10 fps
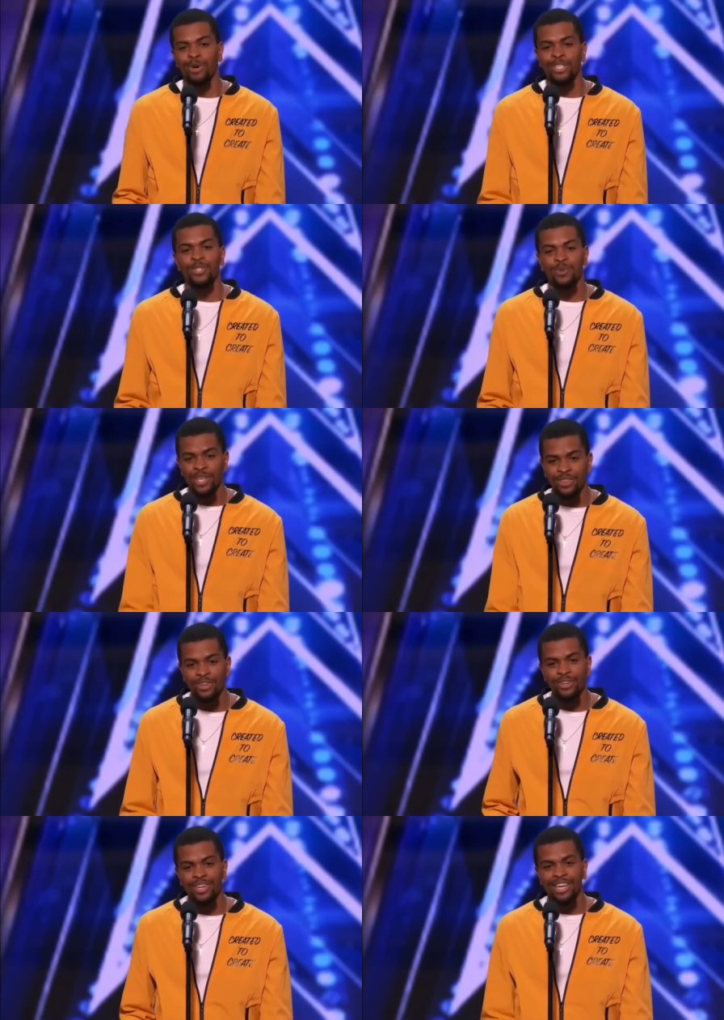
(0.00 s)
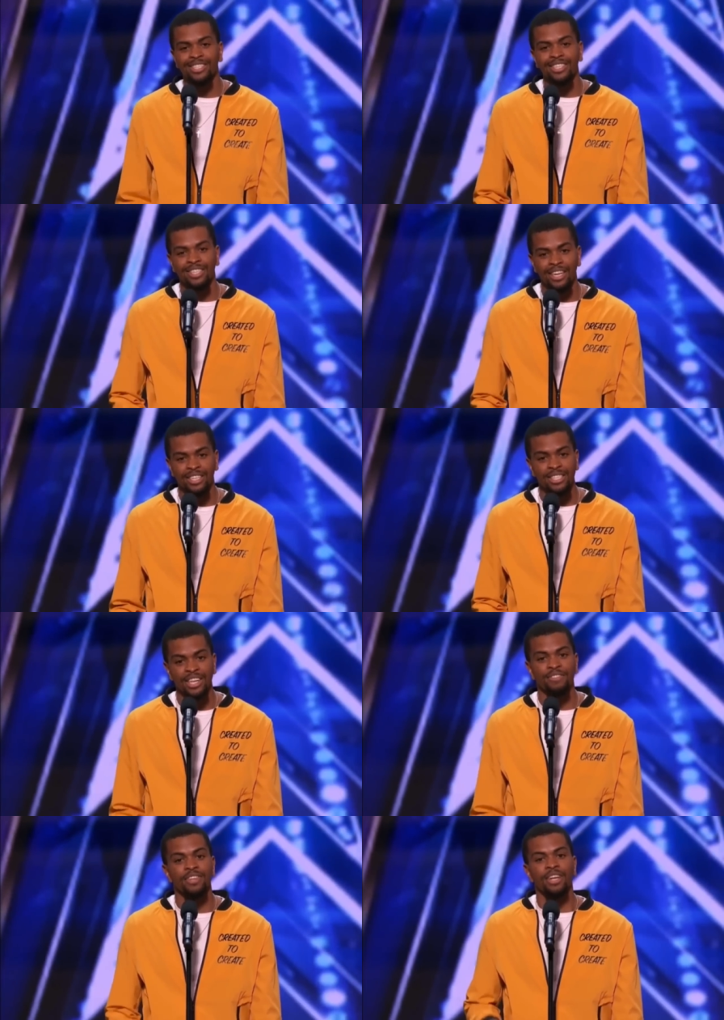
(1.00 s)
March twenty-third, nineteen
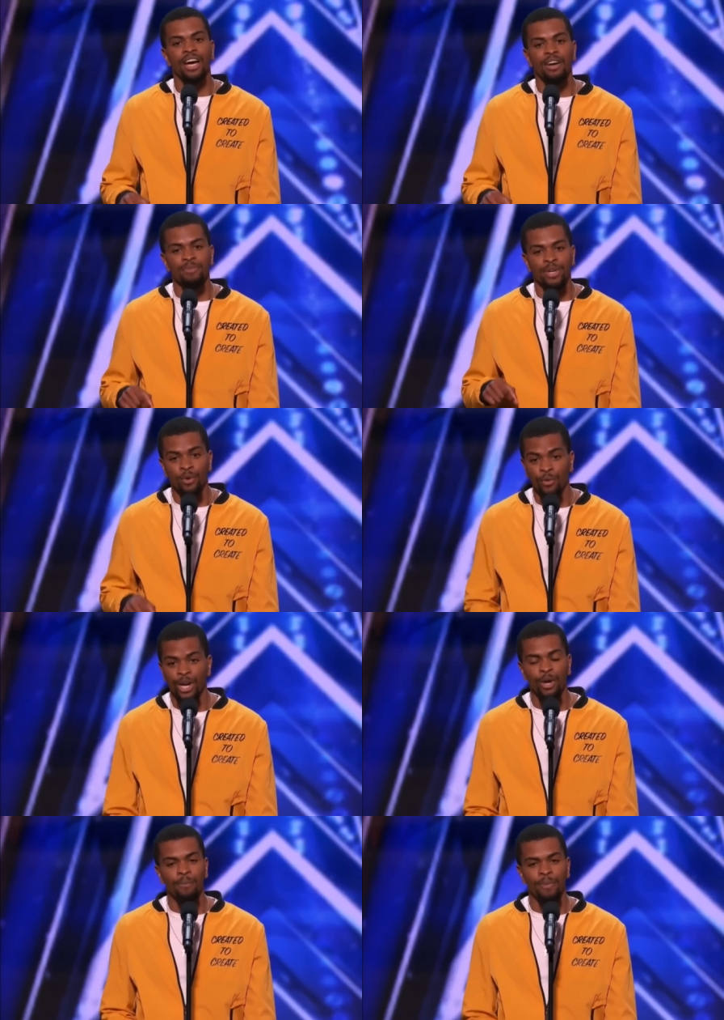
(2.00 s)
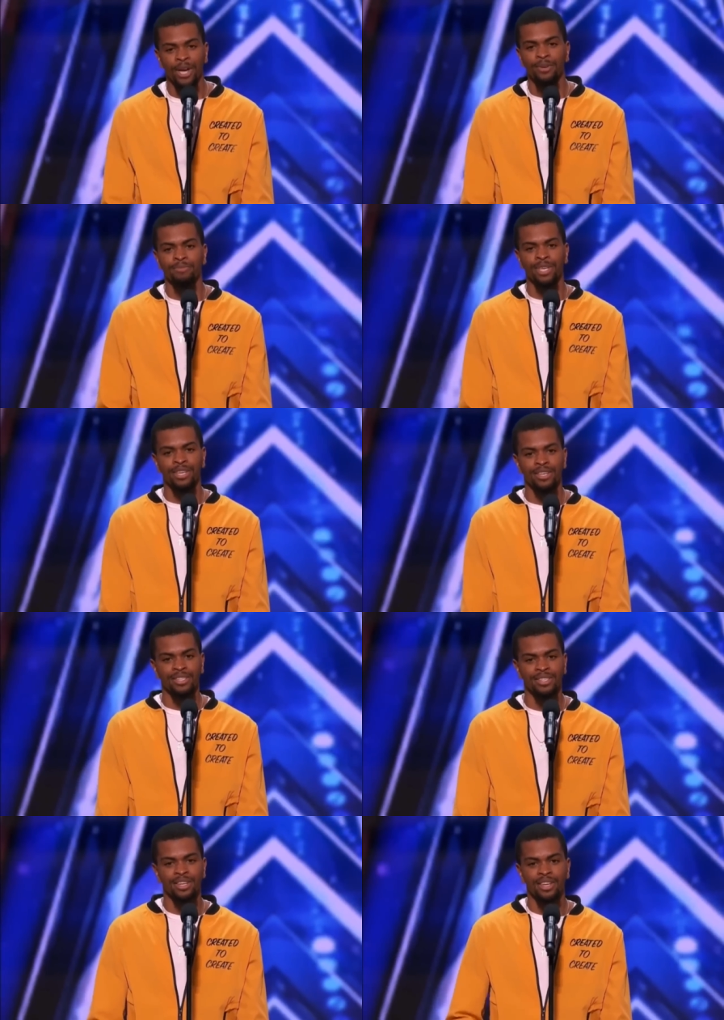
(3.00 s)
ninety-seven, I've been ground-bound
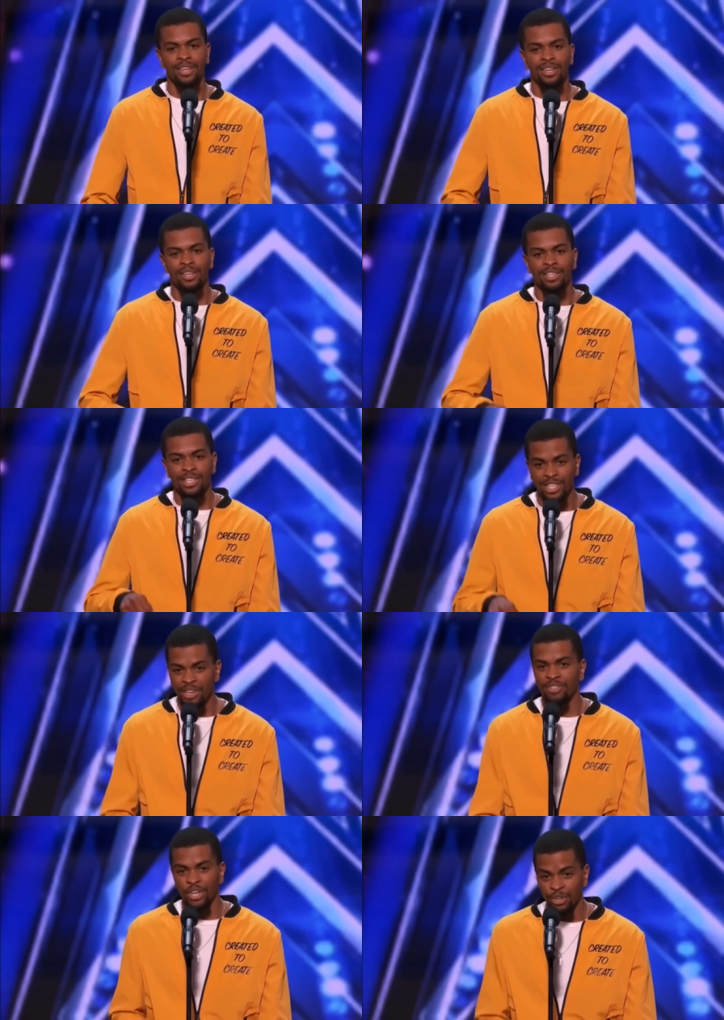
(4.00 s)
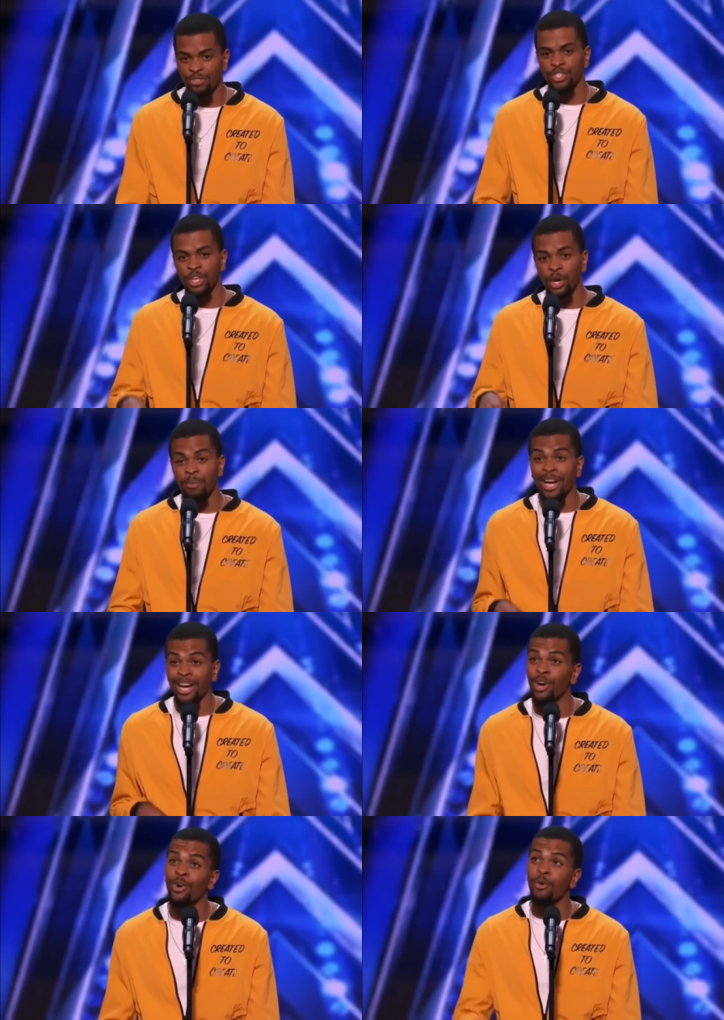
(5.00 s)
because she left Earth to go back
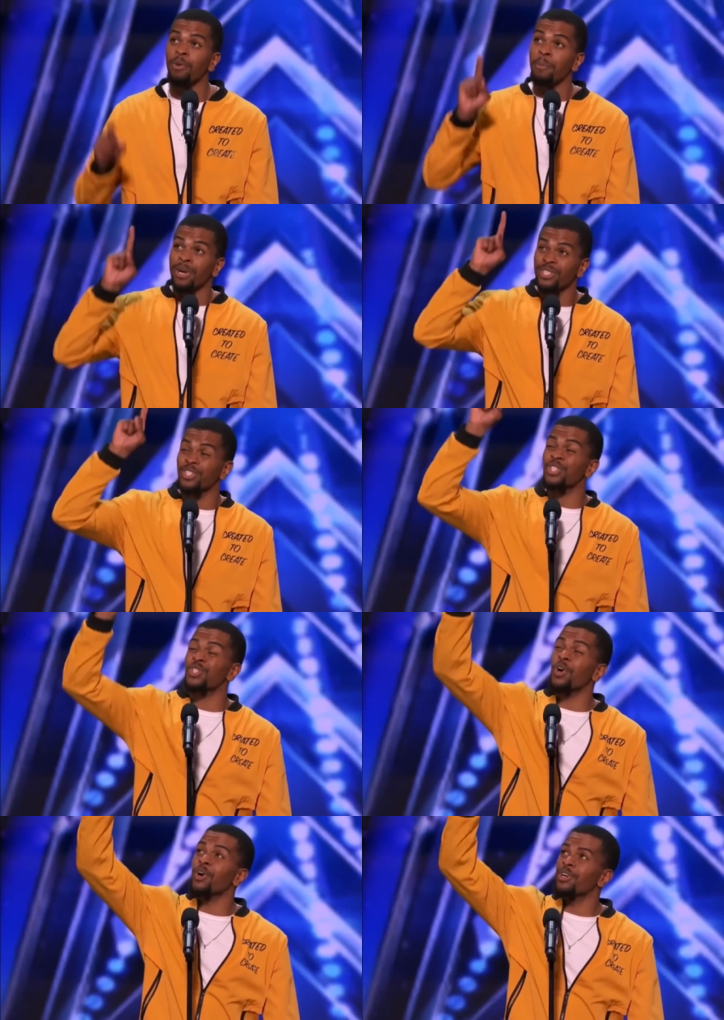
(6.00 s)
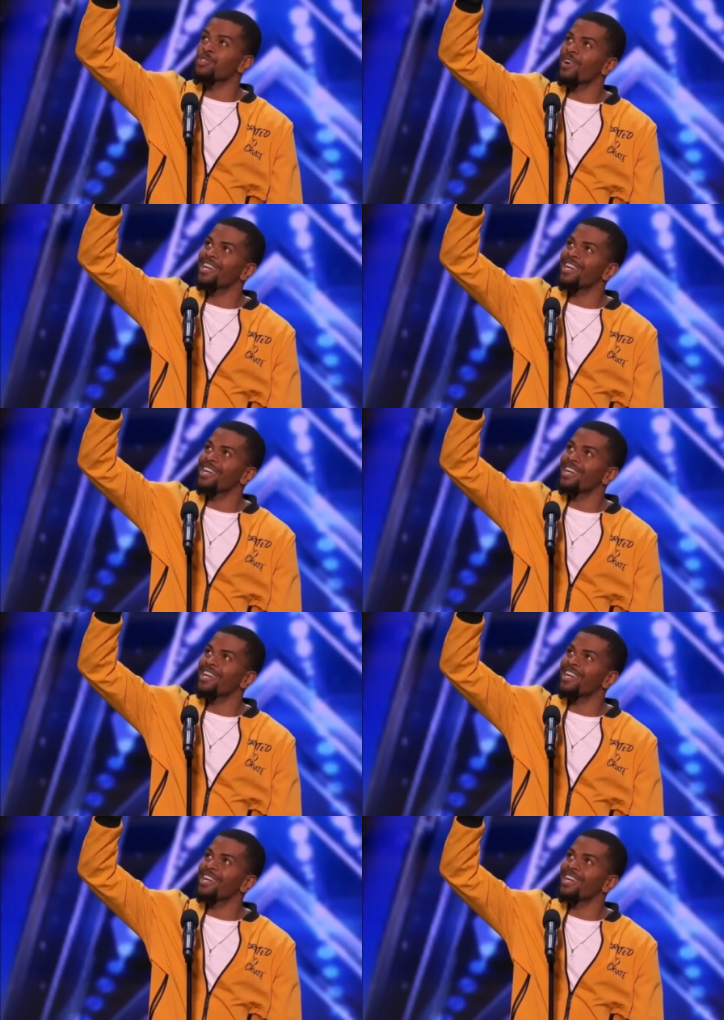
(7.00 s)
home amongst the stars,